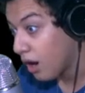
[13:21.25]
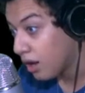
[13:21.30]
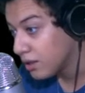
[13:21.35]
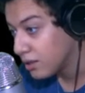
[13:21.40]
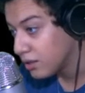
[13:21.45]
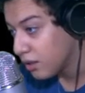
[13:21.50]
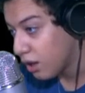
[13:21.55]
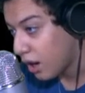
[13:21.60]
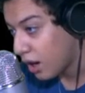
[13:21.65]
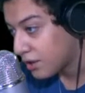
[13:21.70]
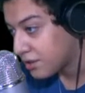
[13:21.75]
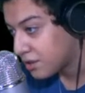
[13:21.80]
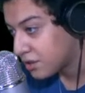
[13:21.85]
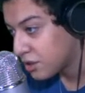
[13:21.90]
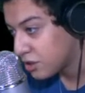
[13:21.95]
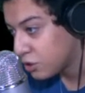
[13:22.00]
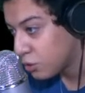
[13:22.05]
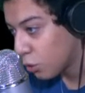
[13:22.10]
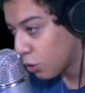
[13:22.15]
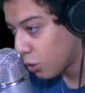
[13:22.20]

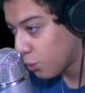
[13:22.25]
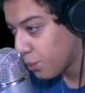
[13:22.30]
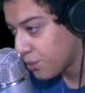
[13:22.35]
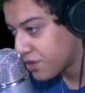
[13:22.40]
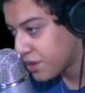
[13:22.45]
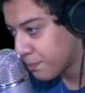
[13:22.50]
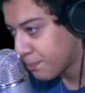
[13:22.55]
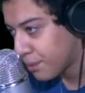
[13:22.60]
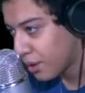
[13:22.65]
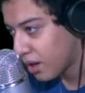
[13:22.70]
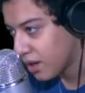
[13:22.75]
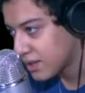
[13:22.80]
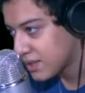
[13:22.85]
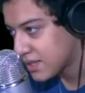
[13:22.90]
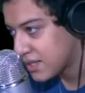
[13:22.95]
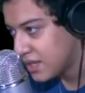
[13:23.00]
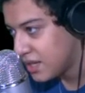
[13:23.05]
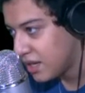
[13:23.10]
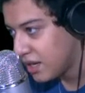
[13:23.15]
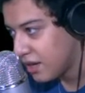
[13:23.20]
Unlocked the door with the
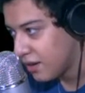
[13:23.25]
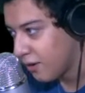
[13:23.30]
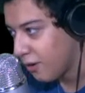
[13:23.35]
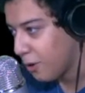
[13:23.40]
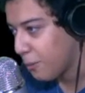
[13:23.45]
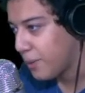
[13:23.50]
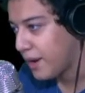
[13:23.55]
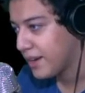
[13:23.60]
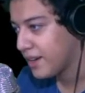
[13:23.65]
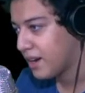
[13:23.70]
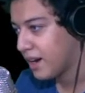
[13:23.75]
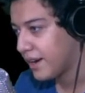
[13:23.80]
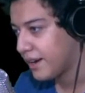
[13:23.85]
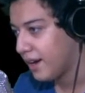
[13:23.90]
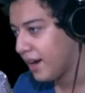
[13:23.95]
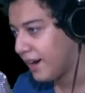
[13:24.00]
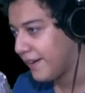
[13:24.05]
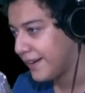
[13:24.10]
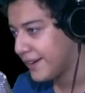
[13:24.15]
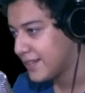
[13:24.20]
bronze key. Oh my
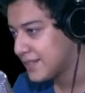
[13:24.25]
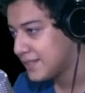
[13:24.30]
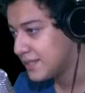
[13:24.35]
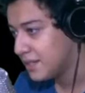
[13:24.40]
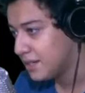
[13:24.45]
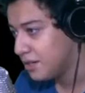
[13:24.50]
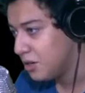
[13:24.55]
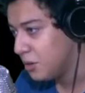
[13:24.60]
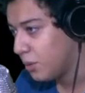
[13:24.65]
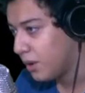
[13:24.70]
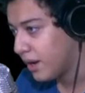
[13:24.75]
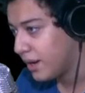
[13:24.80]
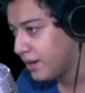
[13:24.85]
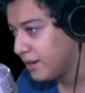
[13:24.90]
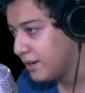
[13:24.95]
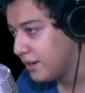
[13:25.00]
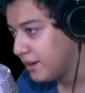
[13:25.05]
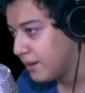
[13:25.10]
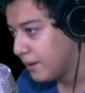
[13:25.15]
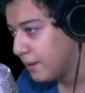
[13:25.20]
god. Alright, this is the new
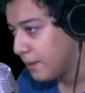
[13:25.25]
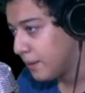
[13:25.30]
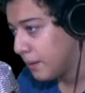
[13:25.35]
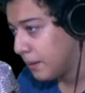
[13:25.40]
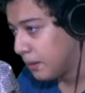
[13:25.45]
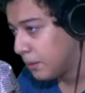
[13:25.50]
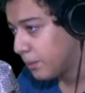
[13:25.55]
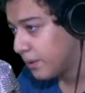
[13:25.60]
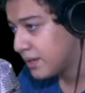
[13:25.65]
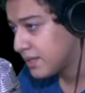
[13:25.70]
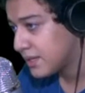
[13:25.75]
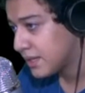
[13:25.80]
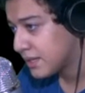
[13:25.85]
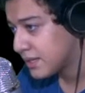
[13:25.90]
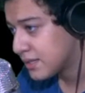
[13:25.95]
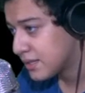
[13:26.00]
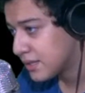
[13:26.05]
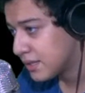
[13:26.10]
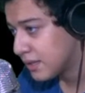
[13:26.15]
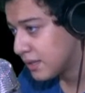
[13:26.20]
one. What is
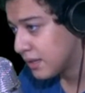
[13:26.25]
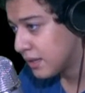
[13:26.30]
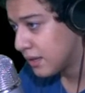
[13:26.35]
this?